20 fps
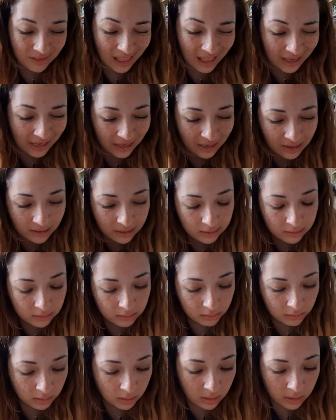light
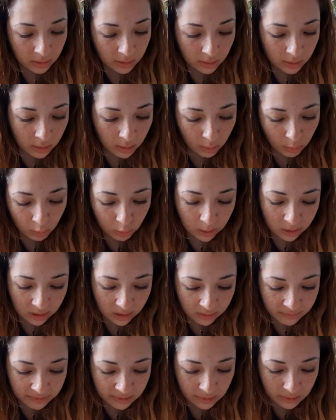and
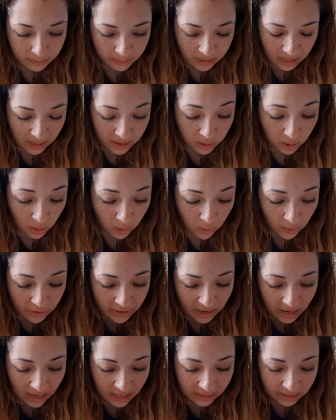whatever, but I know
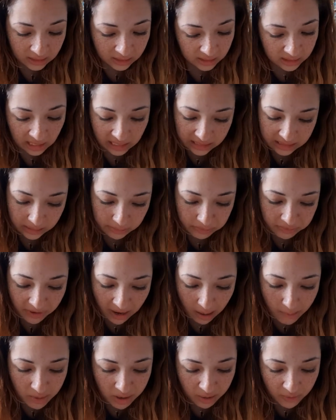that I can dye some
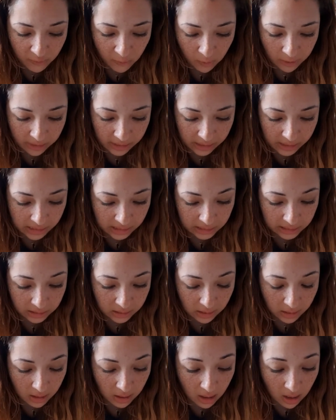fabric for this.
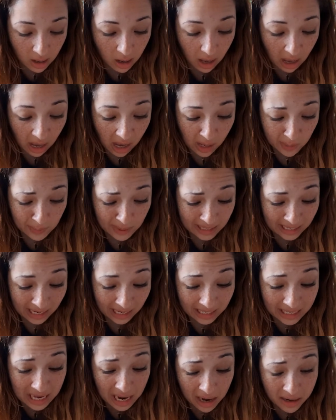Um, and
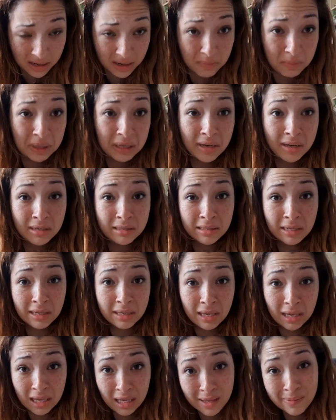I got it because it
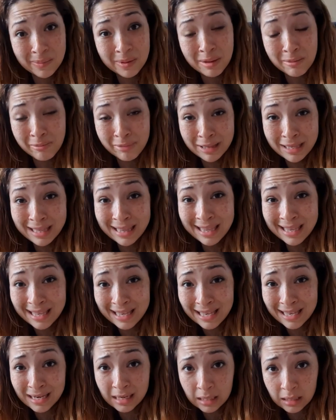came completely
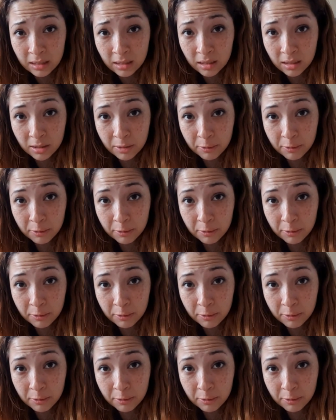kitted.